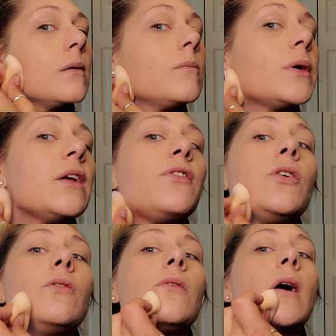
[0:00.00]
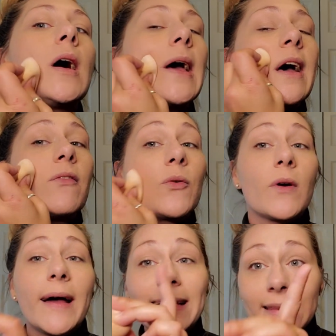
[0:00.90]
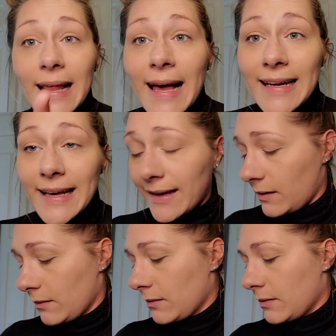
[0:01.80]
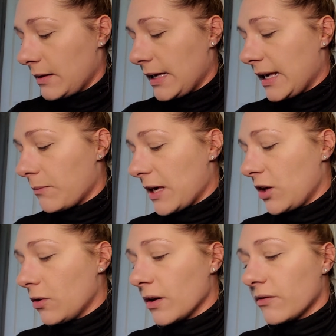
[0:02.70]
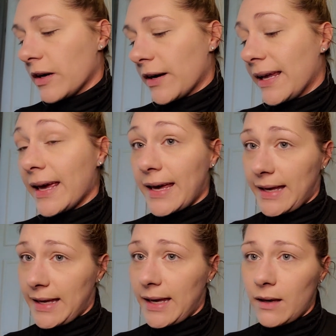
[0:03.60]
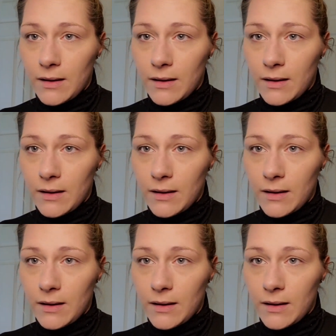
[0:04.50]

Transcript: But if you do not have the right lighting, it can make you look very cakey.